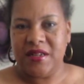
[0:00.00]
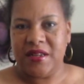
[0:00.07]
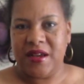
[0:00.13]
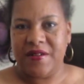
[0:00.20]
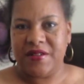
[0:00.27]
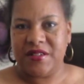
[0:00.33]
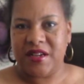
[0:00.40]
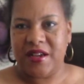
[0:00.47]

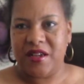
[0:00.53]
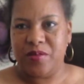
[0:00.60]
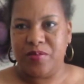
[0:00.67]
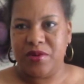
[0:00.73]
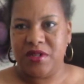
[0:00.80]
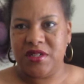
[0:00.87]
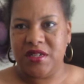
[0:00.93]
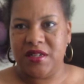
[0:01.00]
Every time you
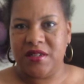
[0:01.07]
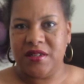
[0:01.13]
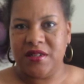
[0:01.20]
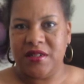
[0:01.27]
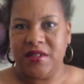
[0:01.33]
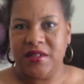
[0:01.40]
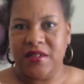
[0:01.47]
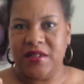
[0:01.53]
push it,
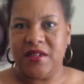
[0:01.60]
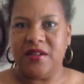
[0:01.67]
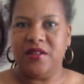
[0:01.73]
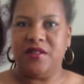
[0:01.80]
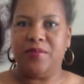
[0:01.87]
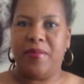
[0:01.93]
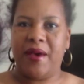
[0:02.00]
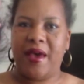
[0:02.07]
it
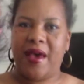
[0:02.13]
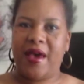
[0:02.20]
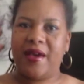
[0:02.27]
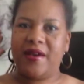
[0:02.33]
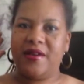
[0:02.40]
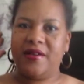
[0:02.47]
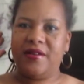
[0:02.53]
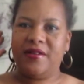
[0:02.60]
goes
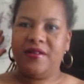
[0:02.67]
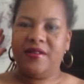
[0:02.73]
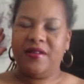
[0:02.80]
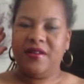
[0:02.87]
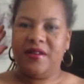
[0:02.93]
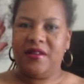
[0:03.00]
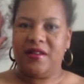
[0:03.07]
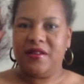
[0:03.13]
back
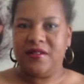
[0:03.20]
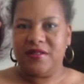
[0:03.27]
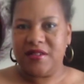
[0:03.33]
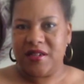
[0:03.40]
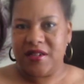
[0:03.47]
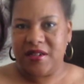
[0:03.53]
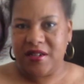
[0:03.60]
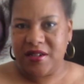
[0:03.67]
and it goes
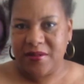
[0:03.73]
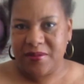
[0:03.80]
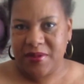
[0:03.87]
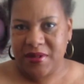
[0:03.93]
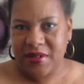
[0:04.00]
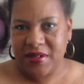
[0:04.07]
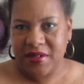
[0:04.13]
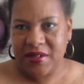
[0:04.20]
up
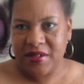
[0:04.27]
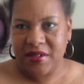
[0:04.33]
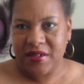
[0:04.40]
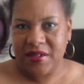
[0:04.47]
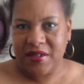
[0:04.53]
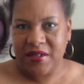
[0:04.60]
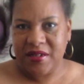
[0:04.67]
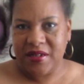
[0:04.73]

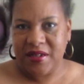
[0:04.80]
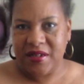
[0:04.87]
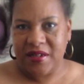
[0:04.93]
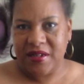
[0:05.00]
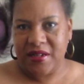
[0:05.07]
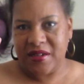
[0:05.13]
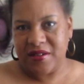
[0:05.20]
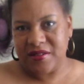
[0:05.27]

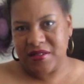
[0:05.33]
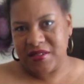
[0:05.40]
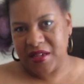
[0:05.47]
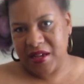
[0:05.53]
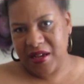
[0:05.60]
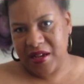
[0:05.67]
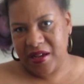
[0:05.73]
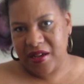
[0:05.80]
and it goes
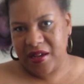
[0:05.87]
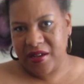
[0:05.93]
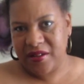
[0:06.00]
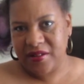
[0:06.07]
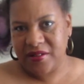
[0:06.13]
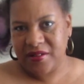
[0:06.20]
side.